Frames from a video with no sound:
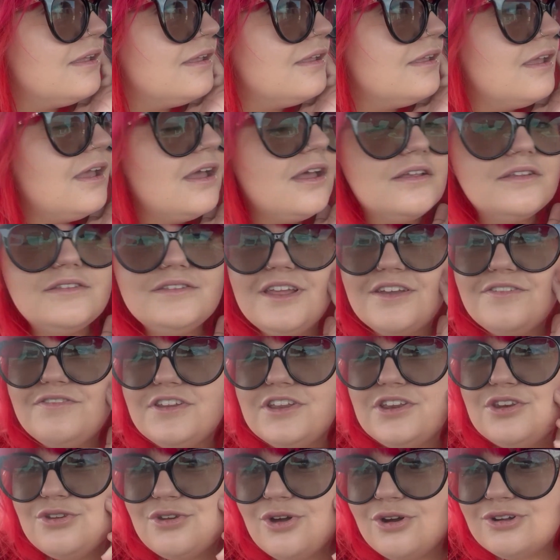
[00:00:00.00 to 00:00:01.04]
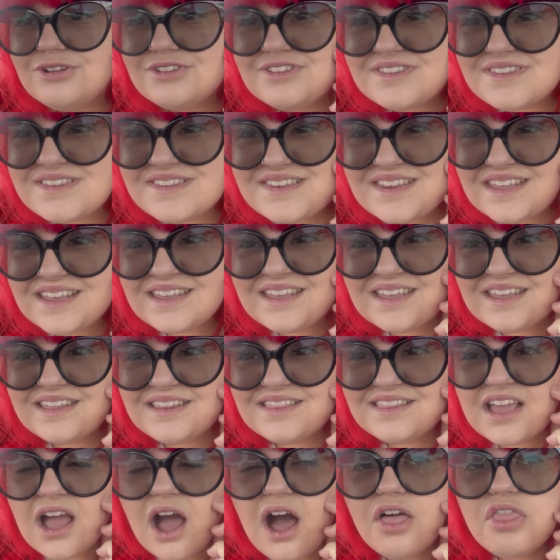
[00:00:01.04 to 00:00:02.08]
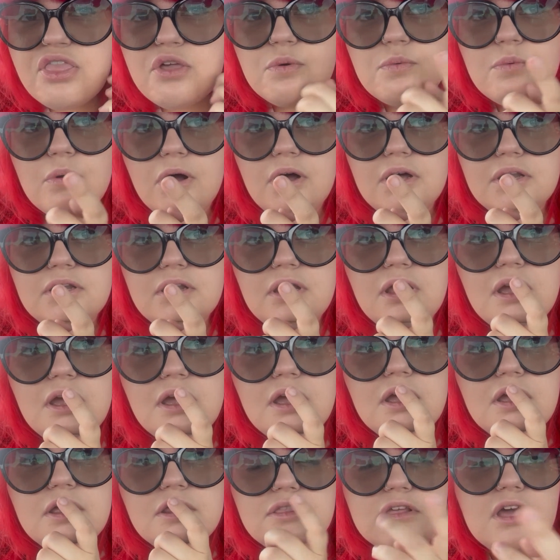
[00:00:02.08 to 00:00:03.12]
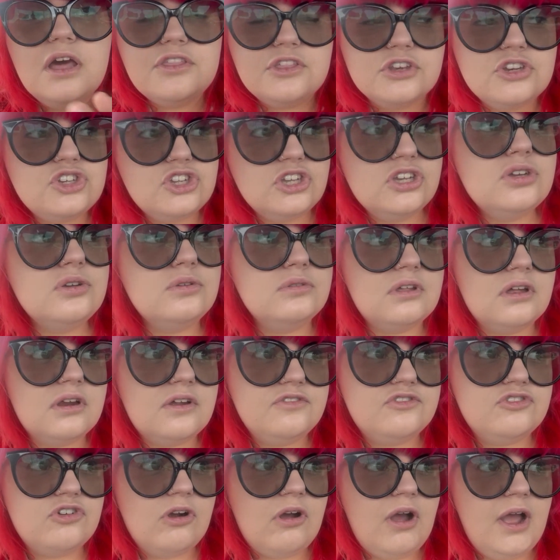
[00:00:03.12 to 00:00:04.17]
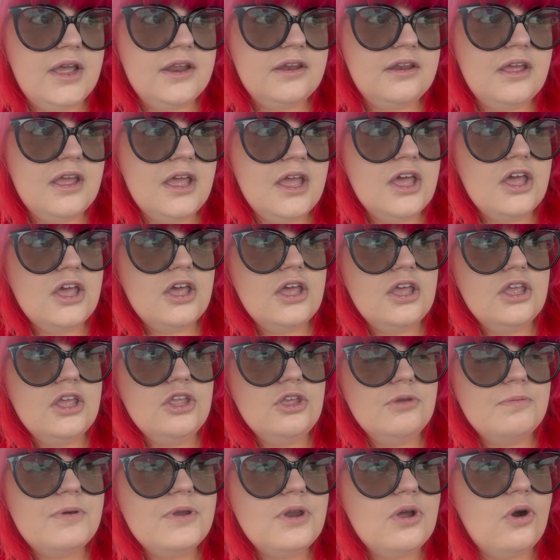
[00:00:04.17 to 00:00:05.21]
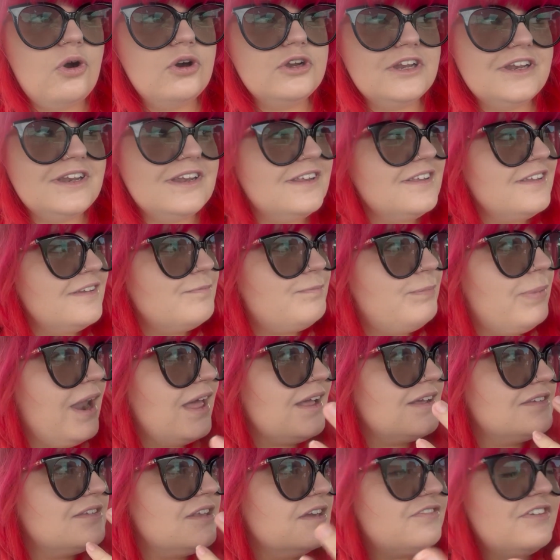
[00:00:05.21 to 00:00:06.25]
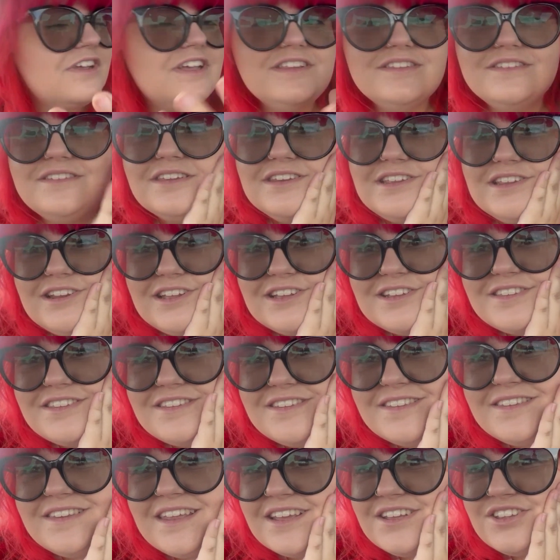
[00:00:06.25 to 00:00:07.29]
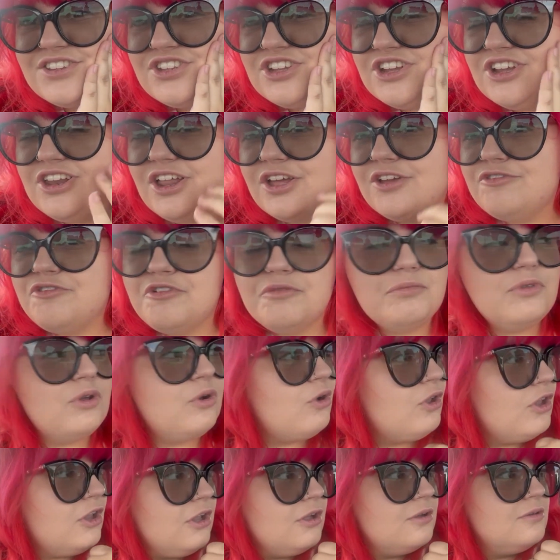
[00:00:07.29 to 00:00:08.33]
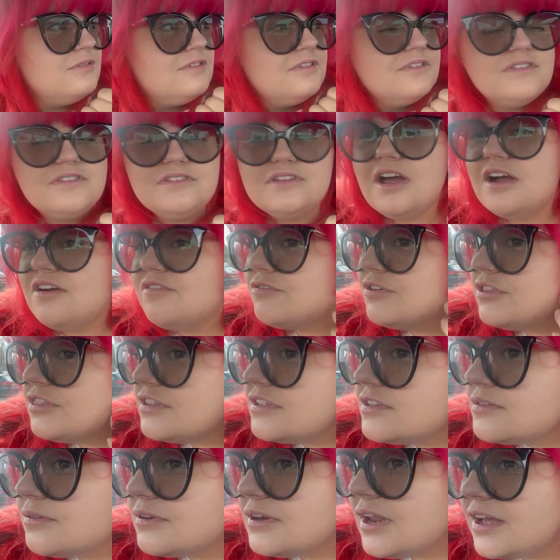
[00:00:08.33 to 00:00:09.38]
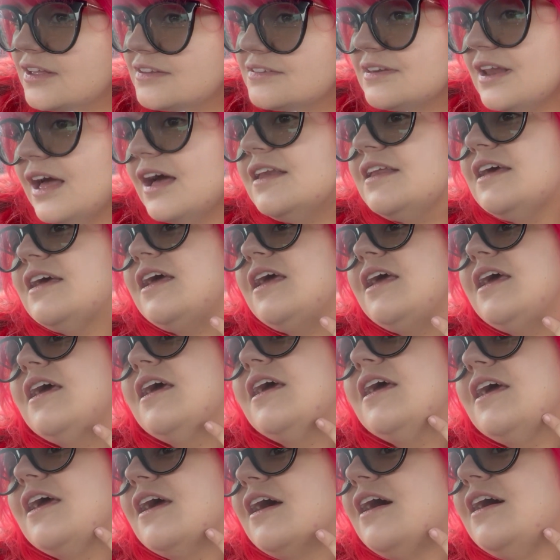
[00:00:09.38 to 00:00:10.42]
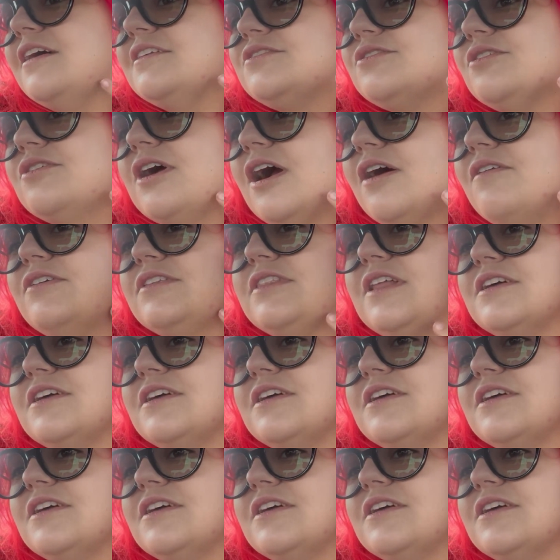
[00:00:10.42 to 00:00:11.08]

Yeah, it's definitely not sticky. The other one, the other 2 that I've tried, you put it on and black stuff instantly like sticks to you, like from your clothes and stuff, but this one hasn't had it. It has not covered that spot.